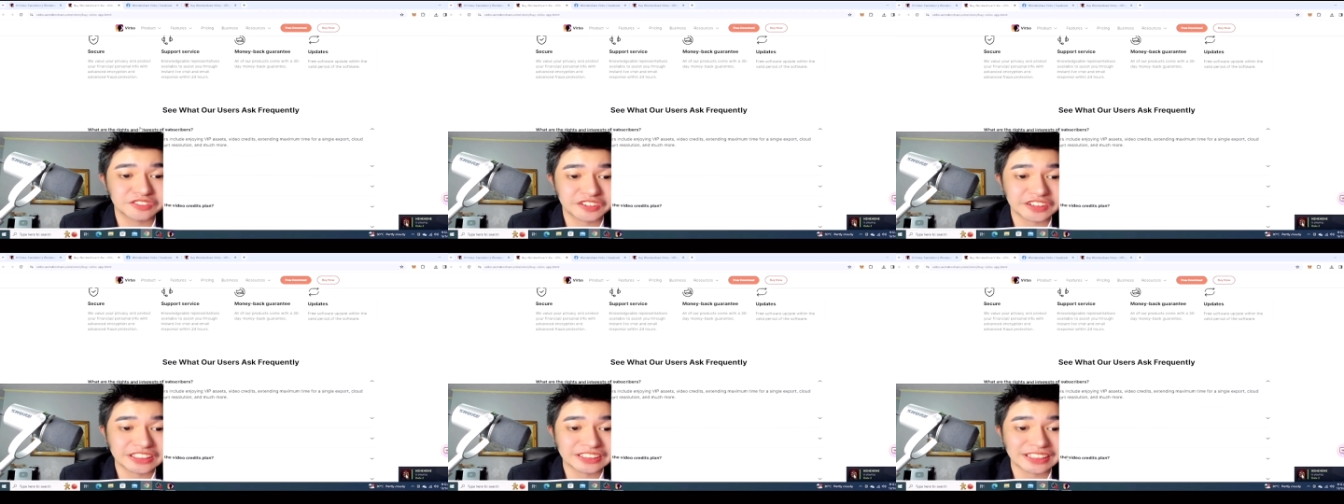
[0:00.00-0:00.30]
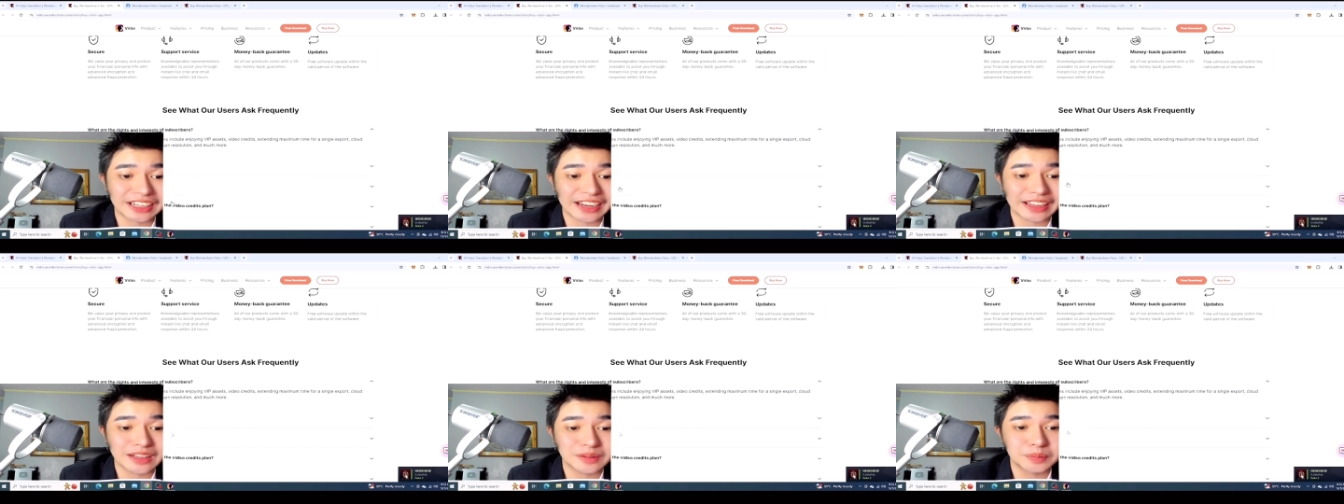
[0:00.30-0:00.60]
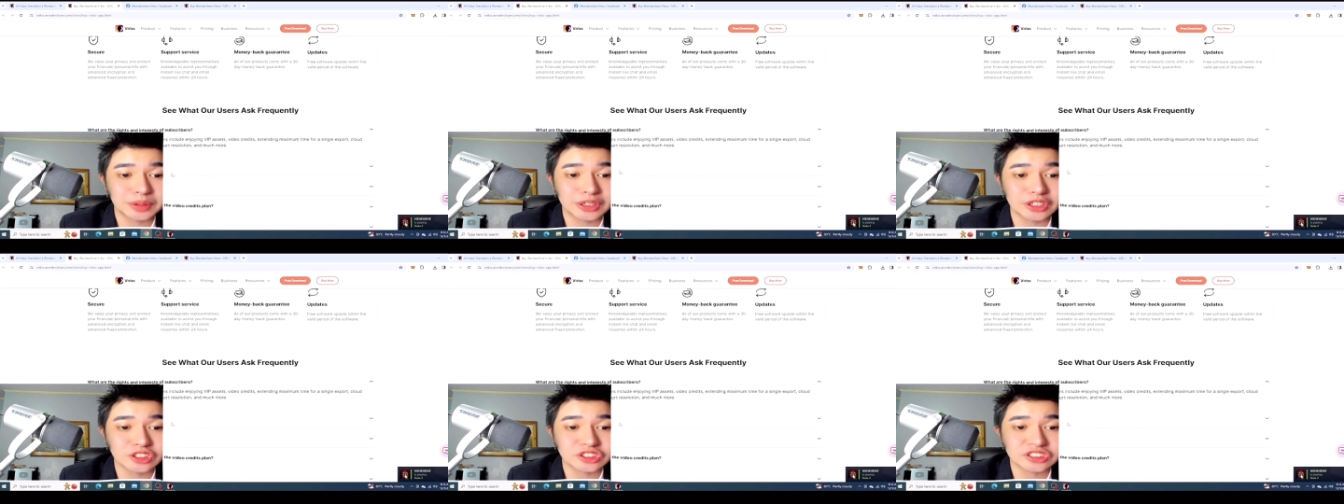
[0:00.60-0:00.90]
free trial,
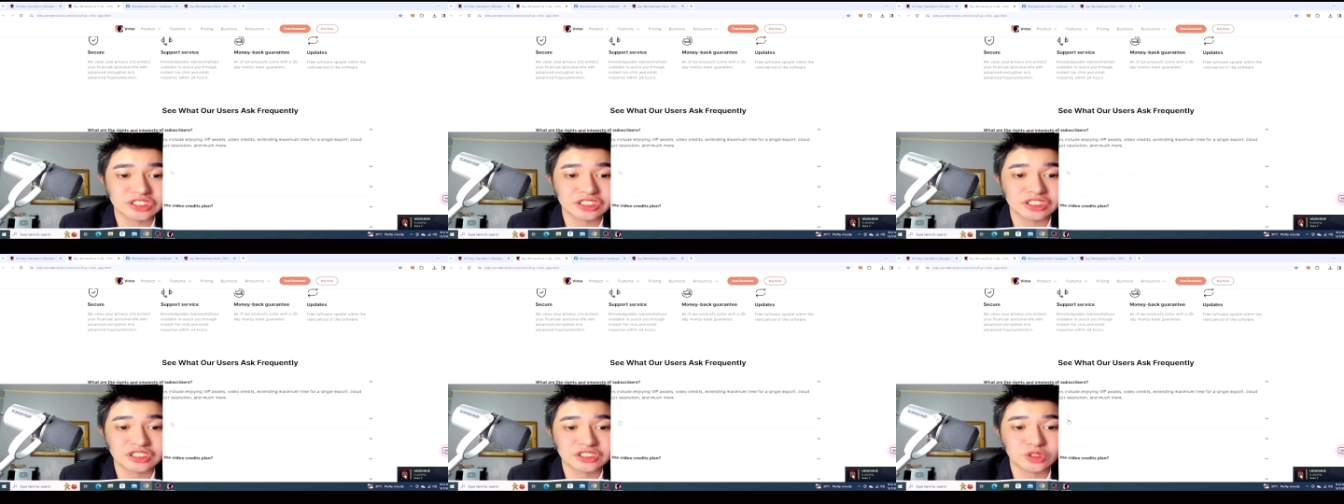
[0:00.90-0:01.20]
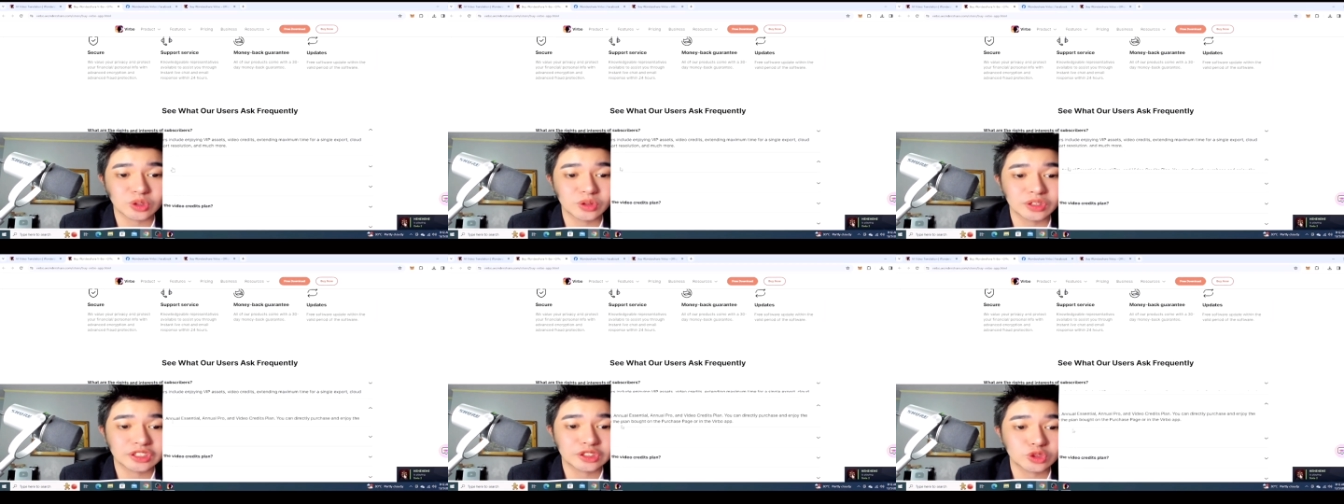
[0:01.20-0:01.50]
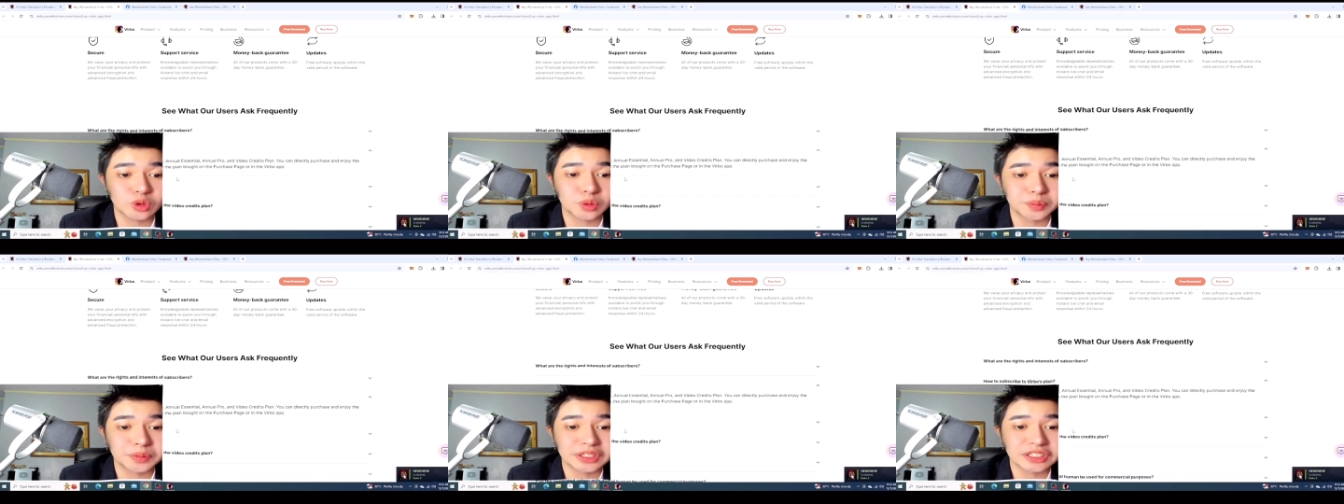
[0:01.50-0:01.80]
because it is only
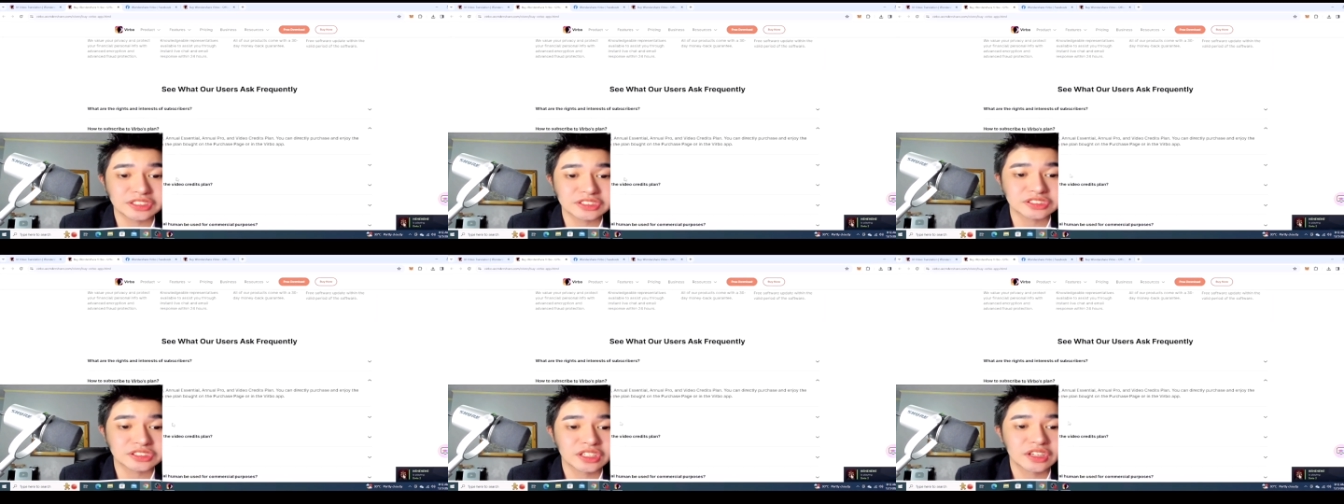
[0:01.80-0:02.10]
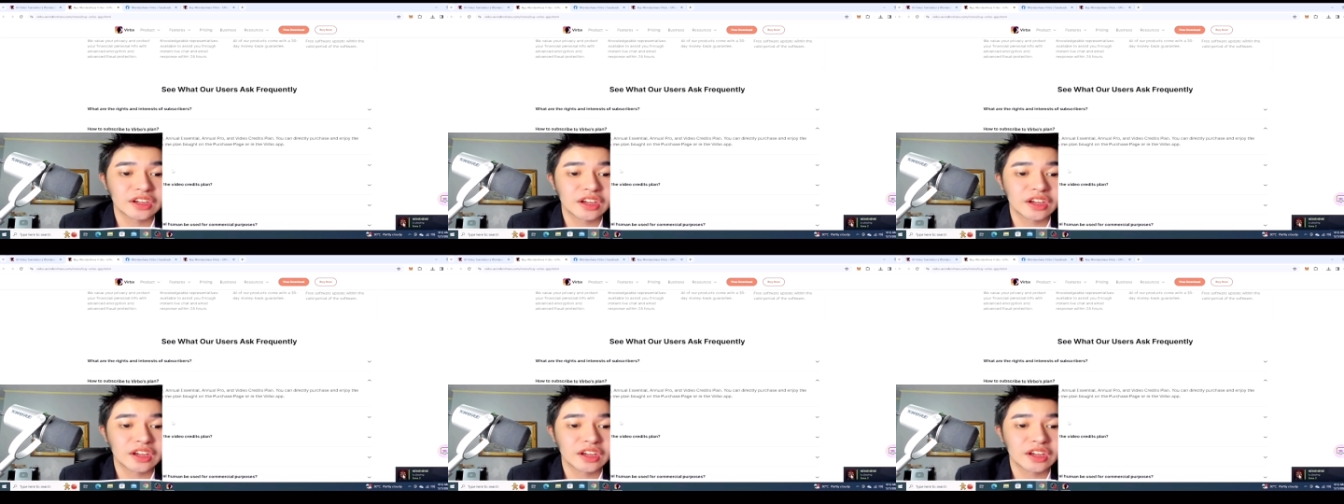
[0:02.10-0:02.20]
two minutes.